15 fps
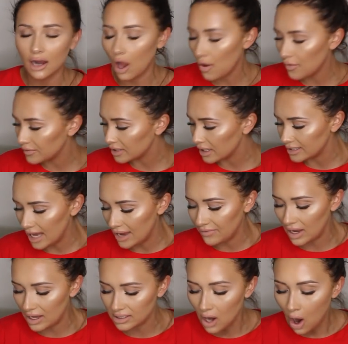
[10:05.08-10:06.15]
like oversized
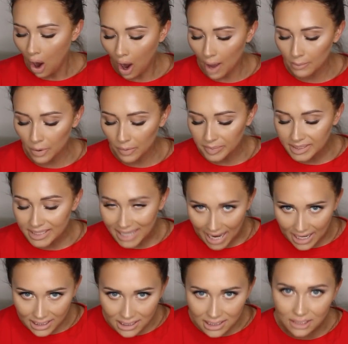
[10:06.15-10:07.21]
aviators i'm
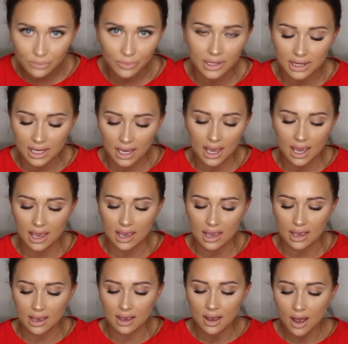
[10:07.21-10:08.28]
obsessed with the
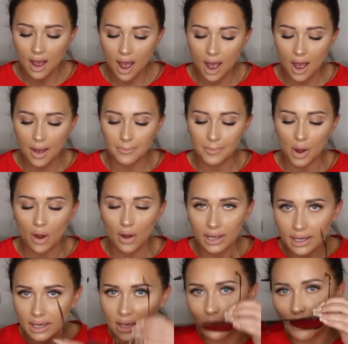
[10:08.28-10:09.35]
Quay um,
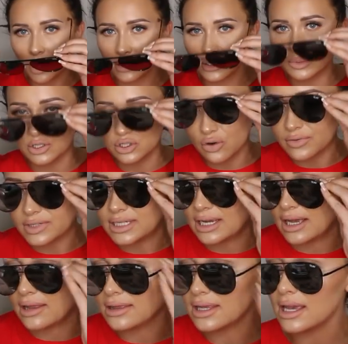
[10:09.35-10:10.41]
high key ones which obviously
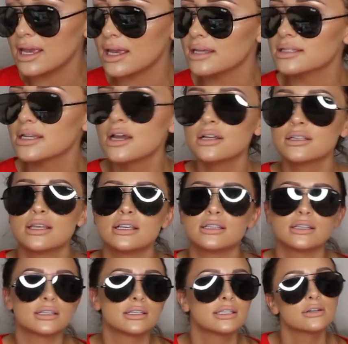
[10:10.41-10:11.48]
see are these. These
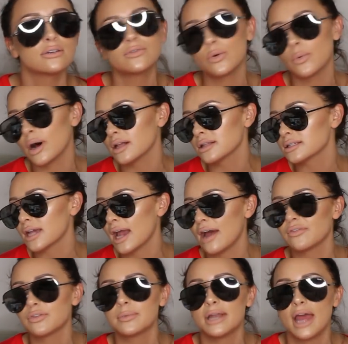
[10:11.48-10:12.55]
are the silver ones. I
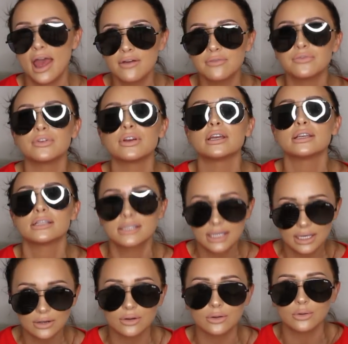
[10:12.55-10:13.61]
have them in every
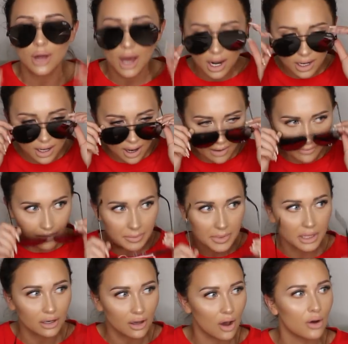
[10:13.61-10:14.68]
single colour. I have them
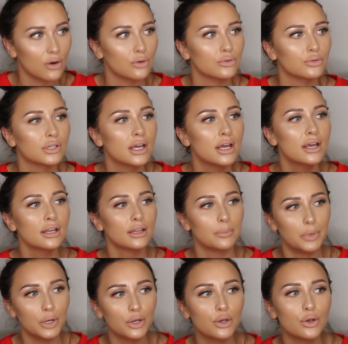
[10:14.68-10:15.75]
in the gold, the
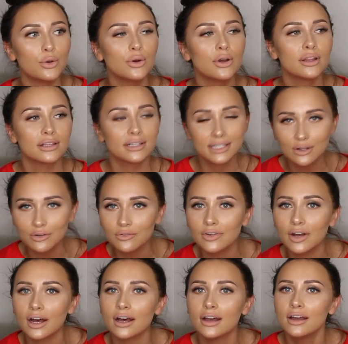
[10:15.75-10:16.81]
blue, the
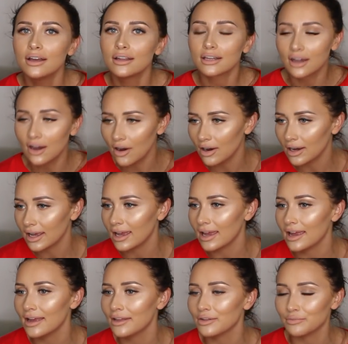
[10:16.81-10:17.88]
silver, the
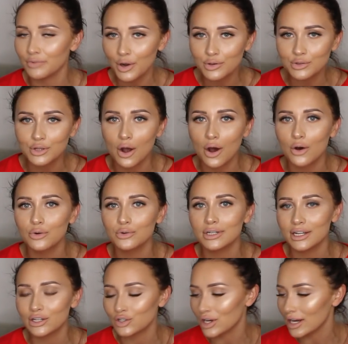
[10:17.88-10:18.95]
khaki, the rose gold,
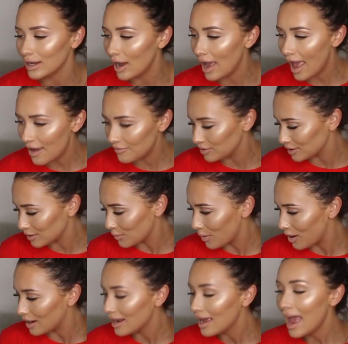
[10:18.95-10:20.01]
literally every single
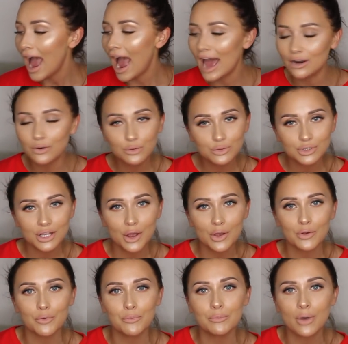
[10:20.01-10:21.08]
one. And
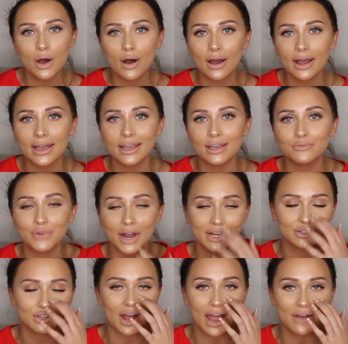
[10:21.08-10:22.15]
also my
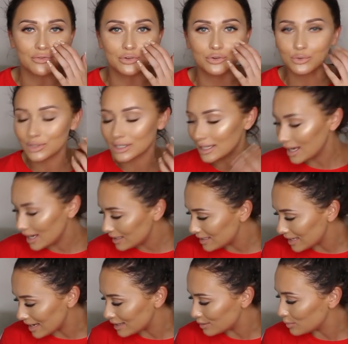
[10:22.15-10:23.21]
range that I have with Noughts and
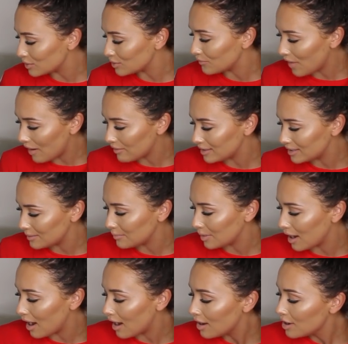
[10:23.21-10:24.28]
Kisses, which are very
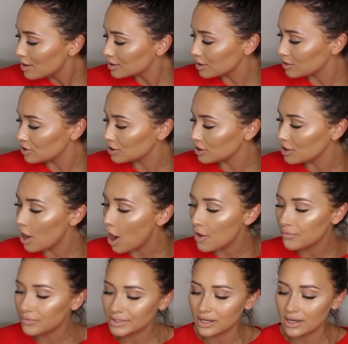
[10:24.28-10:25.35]
similar. So just an
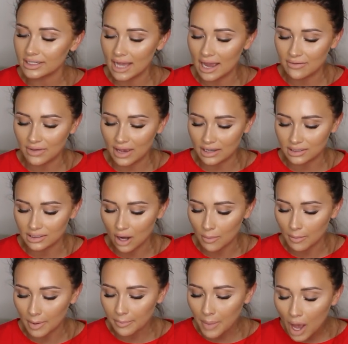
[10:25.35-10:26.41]
oversized aviator style.
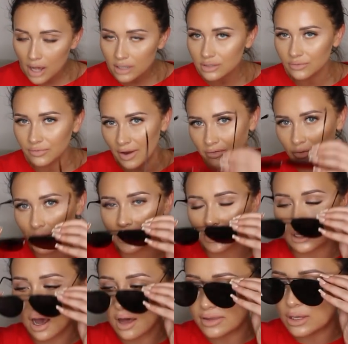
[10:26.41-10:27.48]
My personal favourite ones
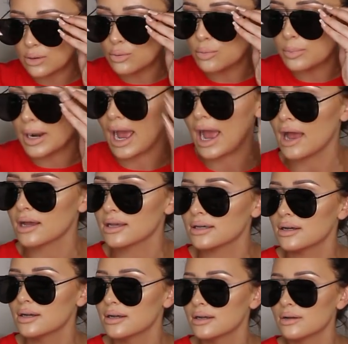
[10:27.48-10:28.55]
are the all black
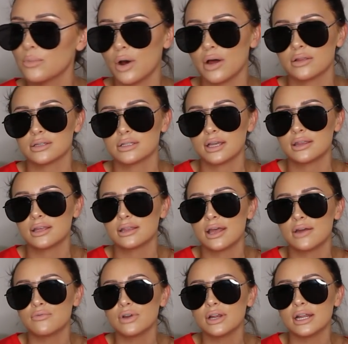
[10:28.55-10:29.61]
ones. I think
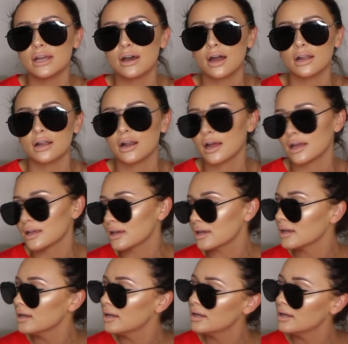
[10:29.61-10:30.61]
they're really kind of like